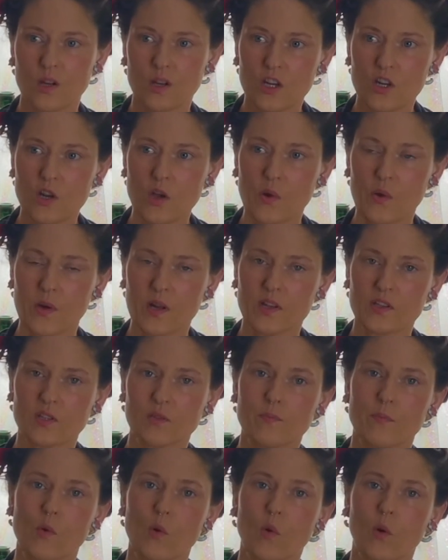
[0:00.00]
notice
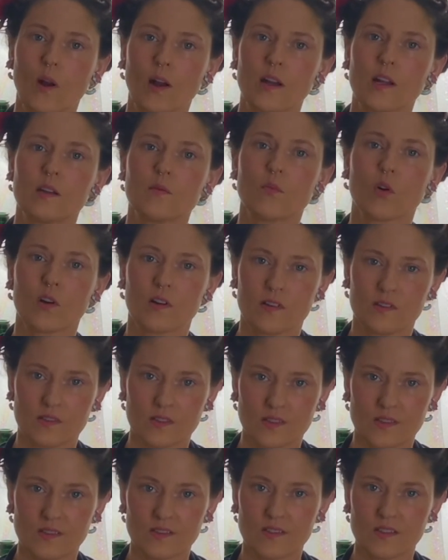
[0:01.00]
more and more
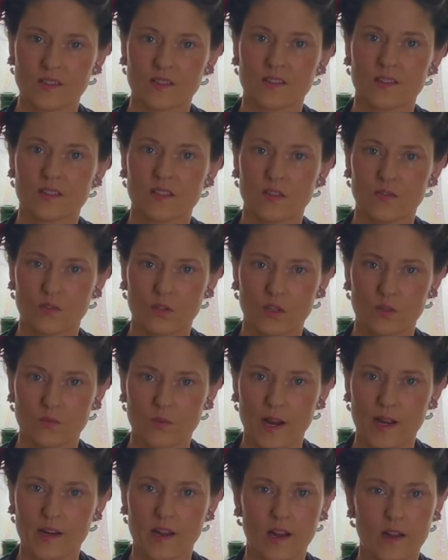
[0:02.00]
instances of good
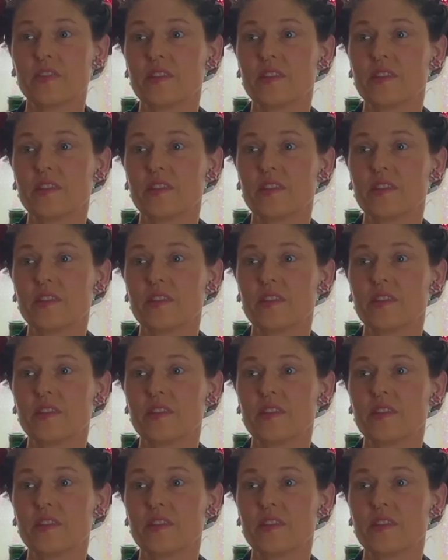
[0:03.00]
writing.